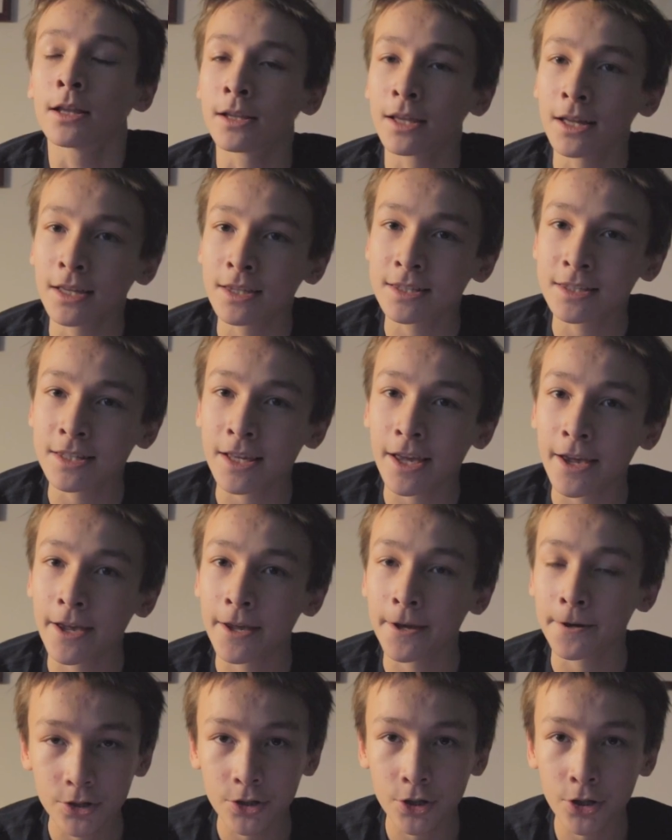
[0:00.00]
let's
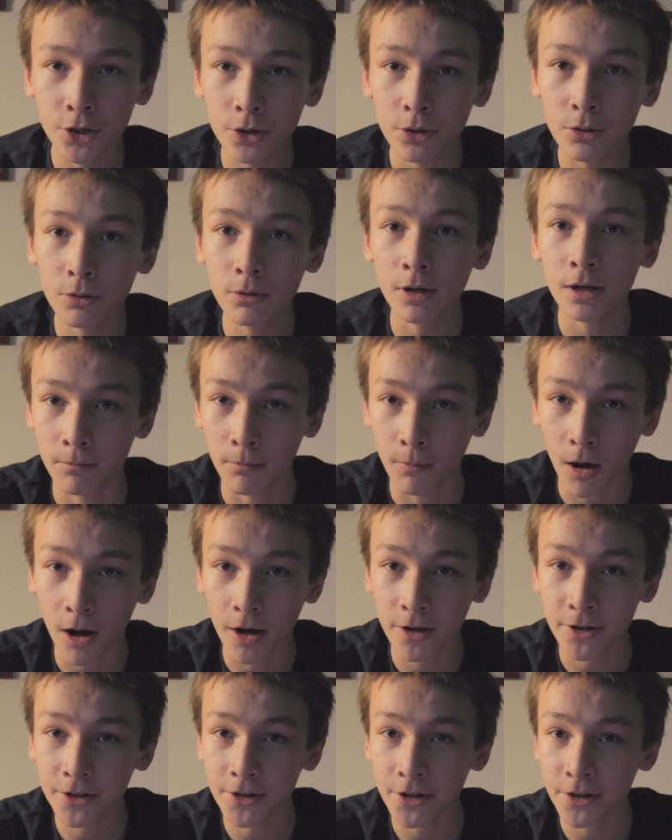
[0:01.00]
say two
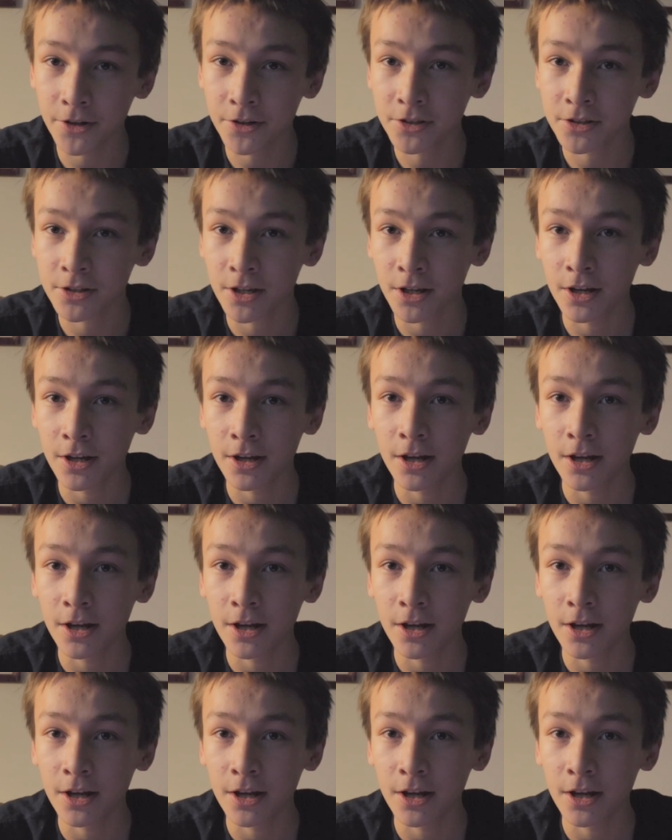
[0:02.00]
monitors